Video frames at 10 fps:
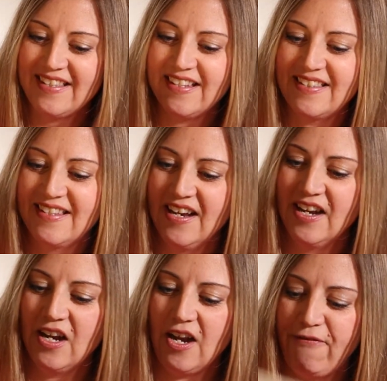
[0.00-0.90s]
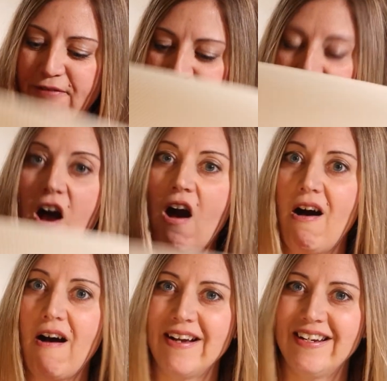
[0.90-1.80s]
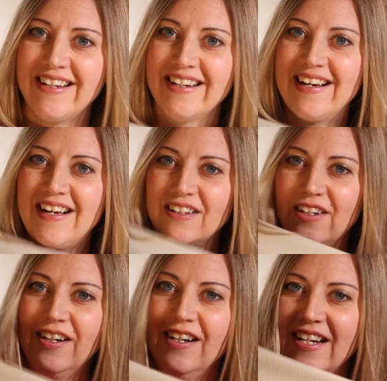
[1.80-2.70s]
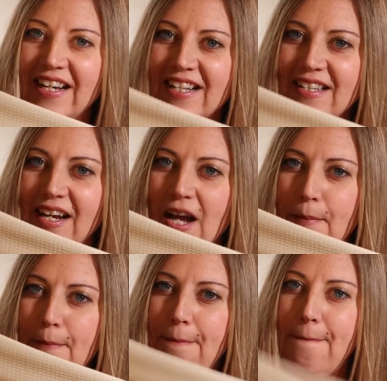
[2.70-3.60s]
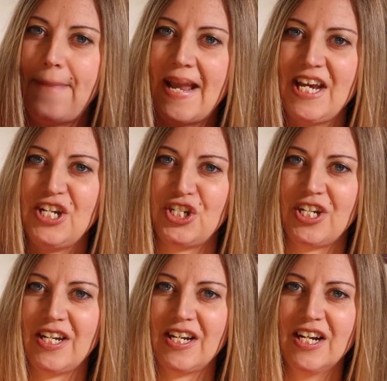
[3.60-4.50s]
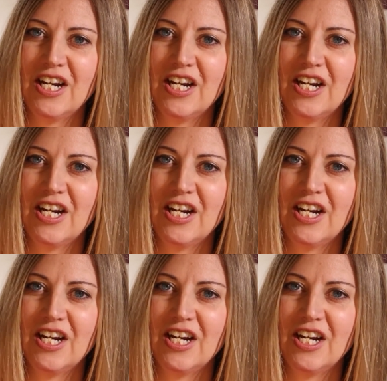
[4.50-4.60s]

is a very odd color. It's like a beige